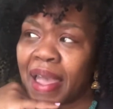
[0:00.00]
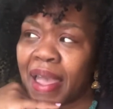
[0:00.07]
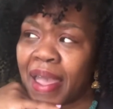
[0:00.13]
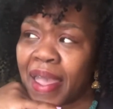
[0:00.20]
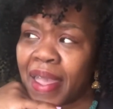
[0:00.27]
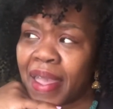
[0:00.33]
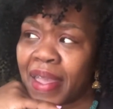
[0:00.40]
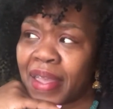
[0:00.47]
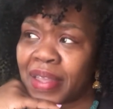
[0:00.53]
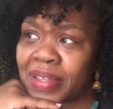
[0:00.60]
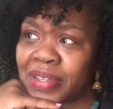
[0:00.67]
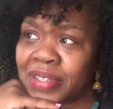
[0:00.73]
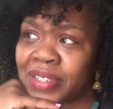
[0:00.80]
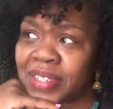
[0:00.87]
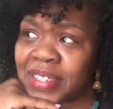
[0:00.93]

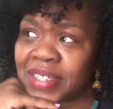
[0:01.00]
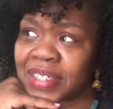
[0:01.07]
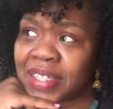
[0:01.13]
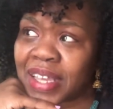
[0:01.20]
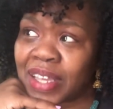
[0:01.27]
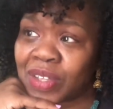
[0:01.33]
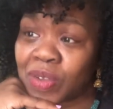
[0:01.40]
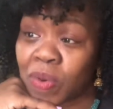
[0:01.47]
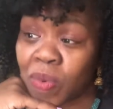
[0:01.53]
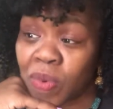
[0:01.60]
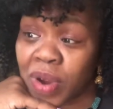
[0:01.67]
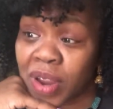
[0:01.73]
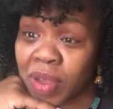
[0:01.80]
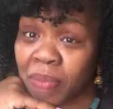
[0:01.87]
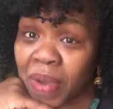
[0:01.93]
And she's like, don't
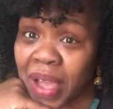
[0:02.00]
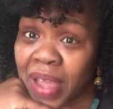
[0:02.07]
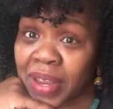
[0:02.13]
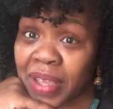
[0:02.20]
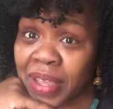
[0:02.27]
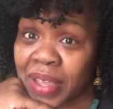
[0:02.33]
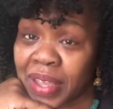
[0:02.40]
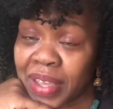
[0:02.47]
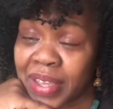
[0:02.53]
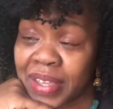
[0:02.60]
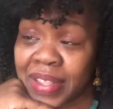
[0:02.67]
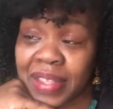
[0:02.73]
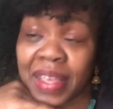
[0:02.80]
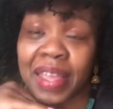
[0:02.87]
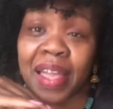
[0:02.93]
worry about it. And
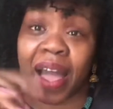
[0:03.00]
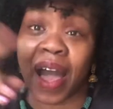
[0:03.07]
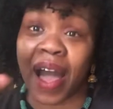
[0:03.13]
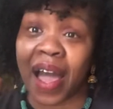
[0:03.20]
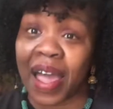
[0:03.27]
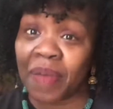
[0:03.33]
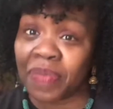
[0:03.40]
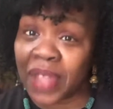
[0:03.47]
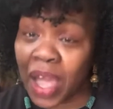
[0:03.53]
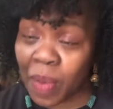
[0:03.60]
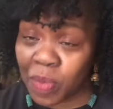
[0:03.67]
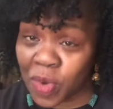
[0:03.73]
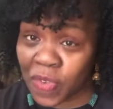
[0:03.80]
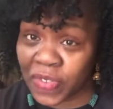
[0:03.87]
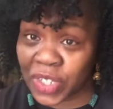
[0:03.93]
he's like, I'm not
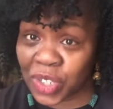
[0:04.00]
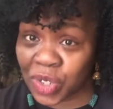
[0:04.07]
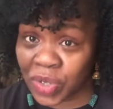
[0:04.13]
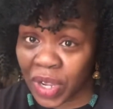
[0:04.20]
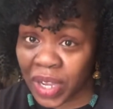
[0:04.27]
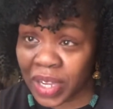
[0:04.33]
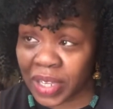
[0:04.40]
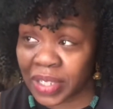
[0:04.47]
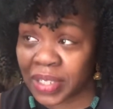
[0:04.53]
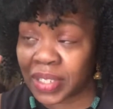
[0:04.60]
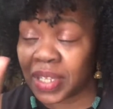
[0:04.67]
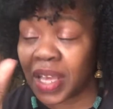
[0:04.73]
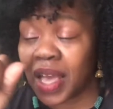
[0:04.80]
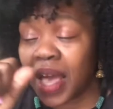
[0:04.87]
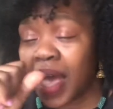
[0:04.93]
moving drugs.
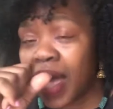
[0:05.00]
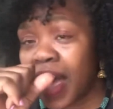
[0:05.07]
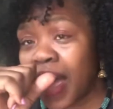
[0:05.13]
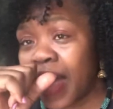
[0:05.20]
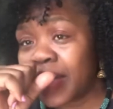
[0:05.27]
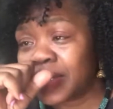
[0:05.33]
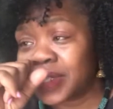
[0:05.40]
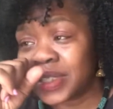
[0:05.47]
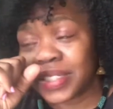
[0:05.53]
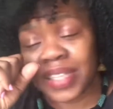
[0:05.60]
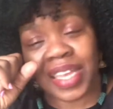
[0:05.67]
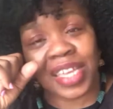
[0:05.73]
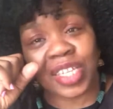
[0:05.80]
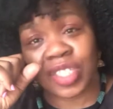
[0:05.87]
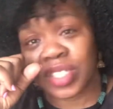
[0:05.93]
And she's
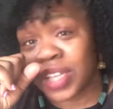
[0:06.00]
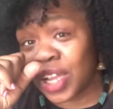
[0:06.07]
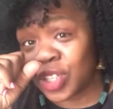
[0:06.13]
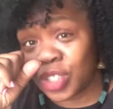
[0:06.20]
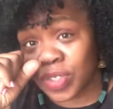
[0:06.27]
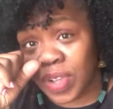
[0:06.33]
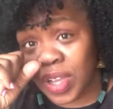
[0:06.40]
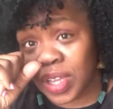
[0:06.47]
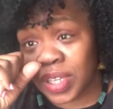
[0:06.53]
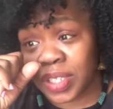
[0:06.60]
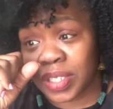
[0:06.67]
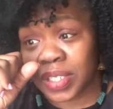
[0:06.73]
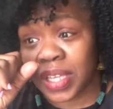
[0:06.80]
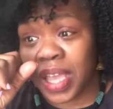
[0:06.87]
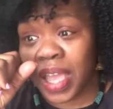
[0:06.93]
like, it's not
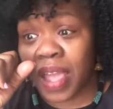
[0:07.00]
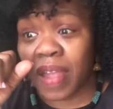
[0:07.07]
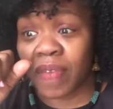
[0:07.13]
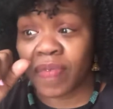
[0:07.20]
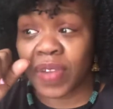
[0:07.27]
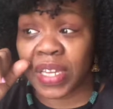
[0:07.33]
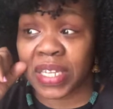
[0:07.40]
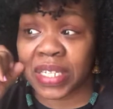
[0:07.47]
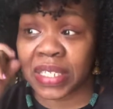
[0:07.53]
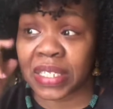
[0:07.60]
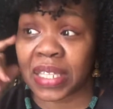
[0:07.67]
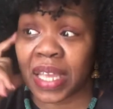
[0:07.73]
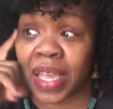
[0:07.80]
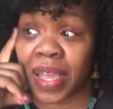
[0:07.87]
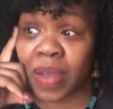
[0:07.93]
drugs. And Ricky's
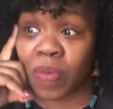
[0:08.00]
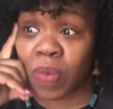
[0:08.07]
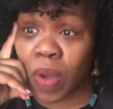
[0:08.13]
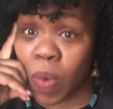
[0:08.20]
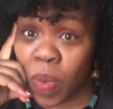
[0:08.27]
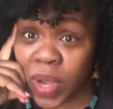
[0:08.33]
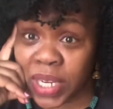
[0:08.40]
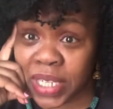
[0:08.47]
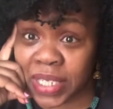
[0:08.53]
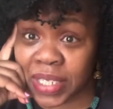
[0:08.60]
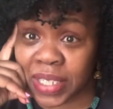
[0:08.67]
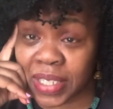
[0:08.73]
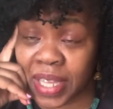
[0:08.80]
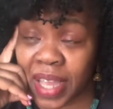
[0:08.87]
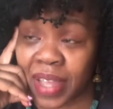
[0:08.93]
like, well, what is
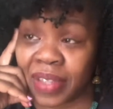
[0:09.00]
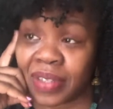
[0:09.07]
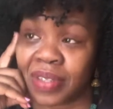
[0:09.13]
it then?